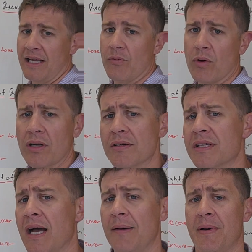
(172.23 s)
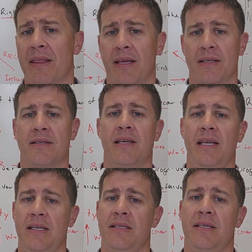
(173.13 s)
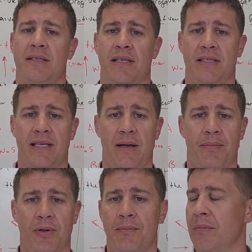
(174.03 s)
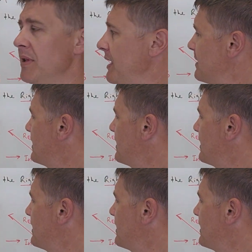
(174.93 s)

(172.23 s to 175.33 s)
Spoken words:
workers' comp, I think, is the easiest example. Let's